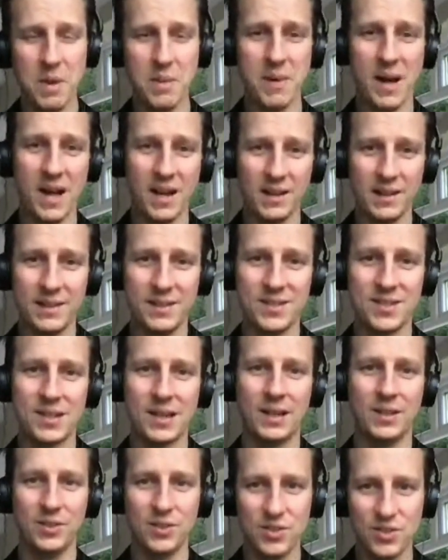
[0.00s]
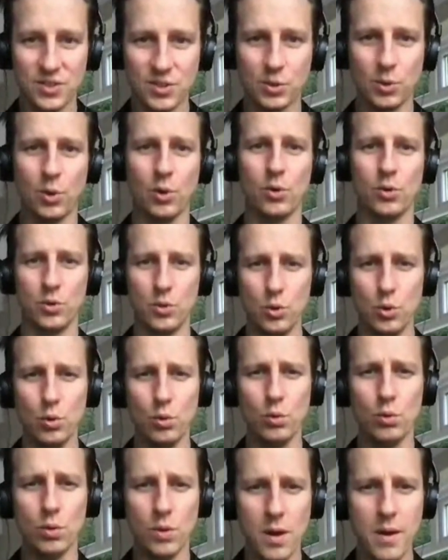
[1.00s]
Twitter at Miami
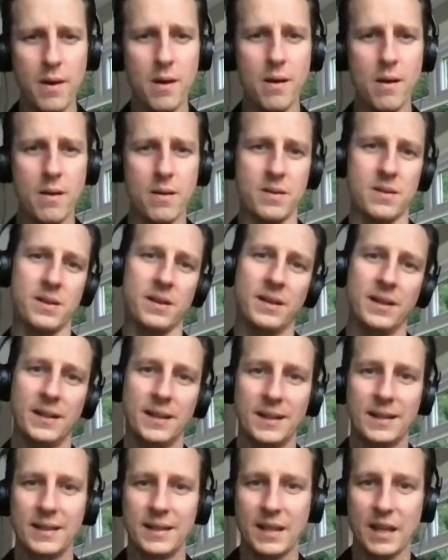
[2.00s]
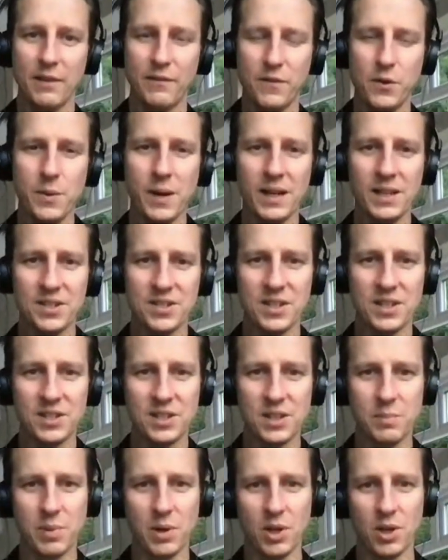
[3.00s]
Marlins If you are listening
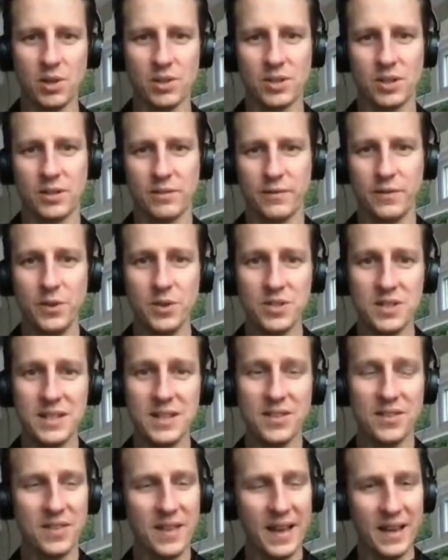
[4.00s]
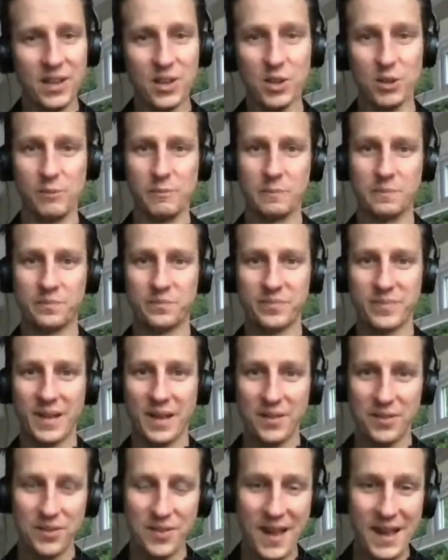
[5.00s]
to the pod, firstly, thank you.
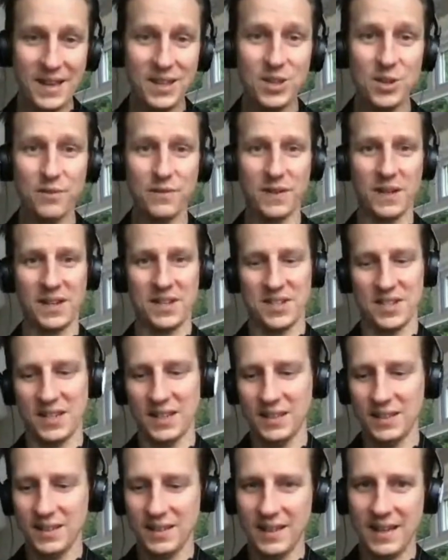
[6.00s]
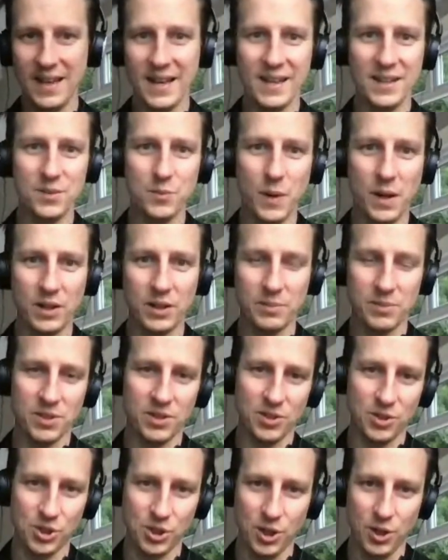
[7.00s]
Thank you for listening and welcome
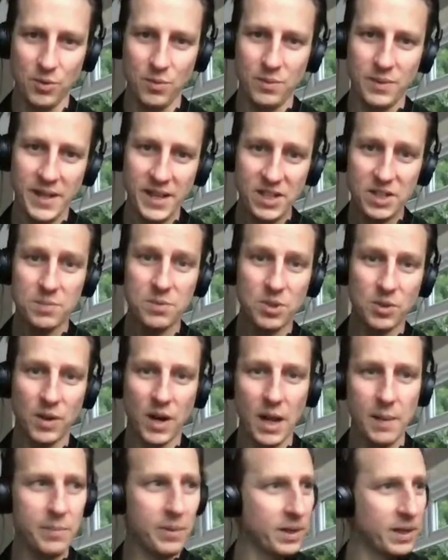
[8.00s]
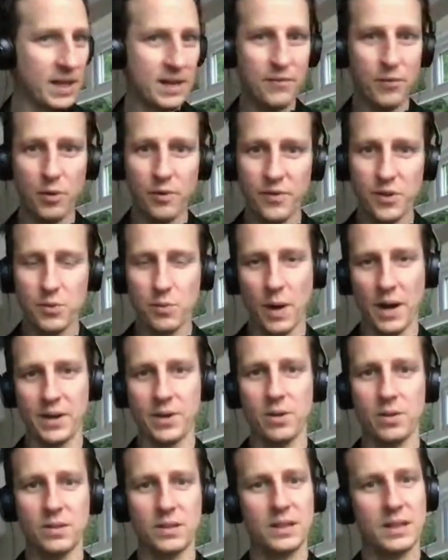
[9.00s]
to the show. Hit subscribe, leave a review. Why
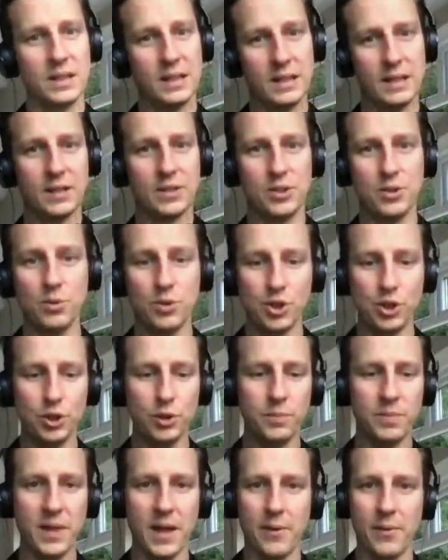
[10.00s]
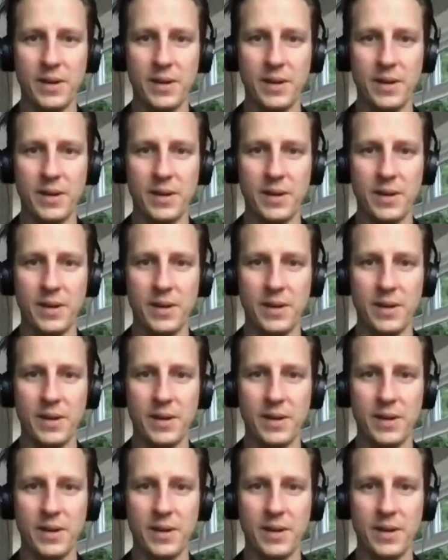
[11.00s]
not? YouTube,